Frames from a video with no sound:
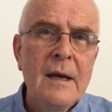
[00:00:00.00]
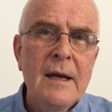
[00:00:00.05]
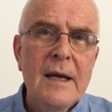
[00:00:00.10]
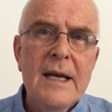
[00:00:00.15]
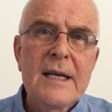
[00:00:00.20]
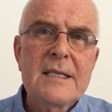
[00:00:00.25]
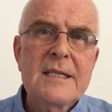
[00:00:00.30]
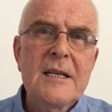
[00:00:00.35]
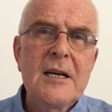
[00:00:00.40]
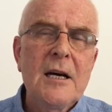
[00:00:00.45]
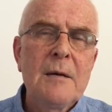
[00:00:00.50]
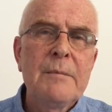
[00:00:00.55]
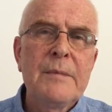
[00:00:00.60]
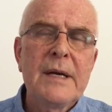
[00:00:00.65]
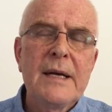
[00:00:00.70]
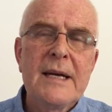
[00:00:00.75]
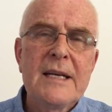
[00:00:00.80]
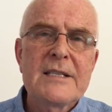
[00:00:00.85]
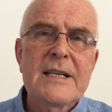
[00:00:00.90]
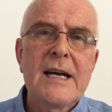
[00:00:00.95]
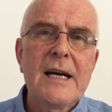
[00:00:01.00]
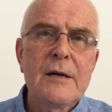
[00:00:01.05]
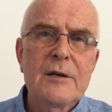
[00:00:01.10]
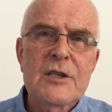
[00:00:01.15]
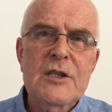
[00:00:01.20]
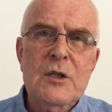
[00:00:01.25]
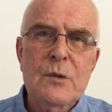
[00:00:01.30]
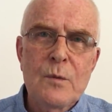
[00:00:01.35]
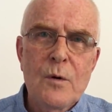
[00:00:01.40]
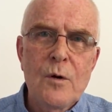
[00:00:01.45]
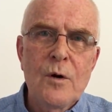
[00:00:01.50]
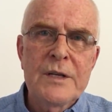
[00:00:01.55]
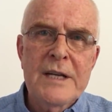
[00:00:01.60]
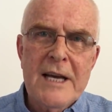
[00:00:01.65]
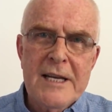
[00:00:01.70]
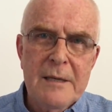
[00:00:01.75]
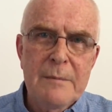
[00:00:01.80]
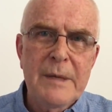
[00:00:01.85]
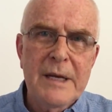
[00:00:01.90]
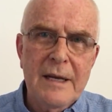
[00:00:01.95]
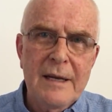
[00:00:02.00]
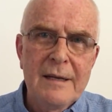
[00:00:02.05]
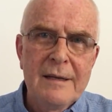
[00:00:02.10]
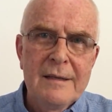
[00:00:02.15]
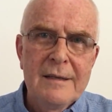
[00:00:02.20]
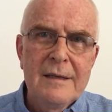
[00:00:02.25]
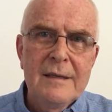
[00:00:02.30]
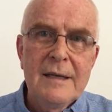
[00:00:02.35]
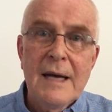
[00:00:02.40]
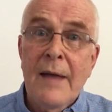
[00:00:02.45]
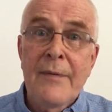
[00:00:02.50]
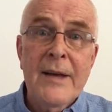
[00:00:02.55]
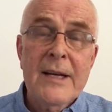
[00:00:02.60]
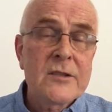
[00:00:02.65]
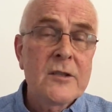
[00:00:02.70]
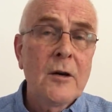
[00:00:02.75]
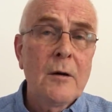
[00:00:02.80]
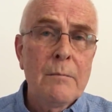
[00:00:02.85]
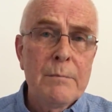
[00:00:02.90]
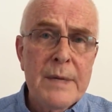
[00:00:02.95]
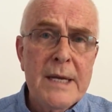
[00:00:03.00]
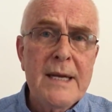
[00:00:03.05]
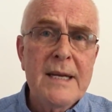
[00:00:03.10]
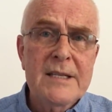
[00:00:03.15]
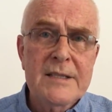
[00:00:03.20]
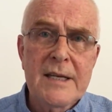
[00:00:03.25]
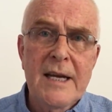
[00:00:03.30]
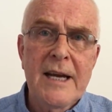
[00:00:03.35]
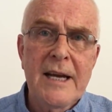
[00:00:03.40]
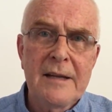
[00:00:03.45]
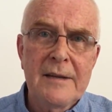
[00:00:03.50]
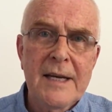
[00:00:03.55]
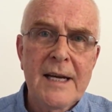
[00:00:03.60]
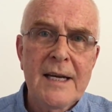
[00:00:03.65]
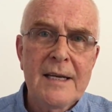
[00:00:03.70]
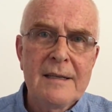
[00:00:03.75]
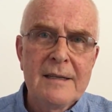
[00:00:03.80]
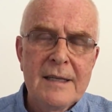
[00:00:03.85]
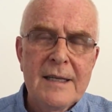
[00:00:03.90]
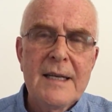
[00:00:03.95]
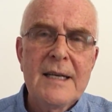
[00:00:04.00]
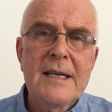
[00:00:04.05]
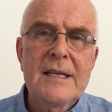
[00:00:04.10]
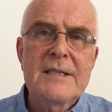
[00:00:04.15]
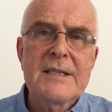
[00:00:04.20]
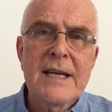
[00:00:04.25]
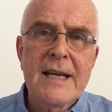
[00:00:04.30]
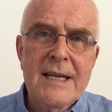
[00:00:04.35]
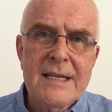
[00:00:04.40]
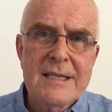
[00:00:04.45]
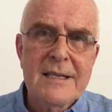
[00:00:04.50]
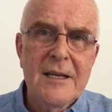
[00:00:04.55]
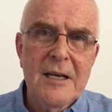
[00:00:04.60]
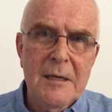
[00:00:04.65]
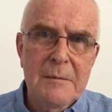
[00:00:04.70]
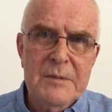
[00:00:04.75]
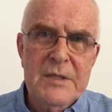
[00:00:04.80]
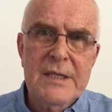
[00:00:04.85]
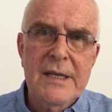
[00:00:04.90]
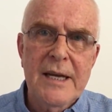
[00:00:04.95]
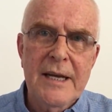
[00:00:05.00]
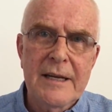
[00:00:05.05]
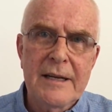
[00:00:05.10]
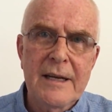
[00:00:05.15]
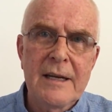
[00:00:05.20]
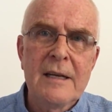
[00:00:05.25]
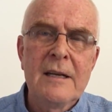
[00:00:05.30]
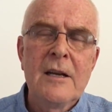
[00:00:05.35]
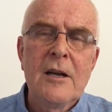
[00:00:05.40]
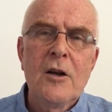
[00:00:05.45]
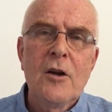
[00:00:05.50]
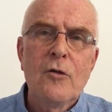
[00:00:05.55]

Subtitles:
Islam is our sworn enemy, and that's not me saying that, it's Islam saying it.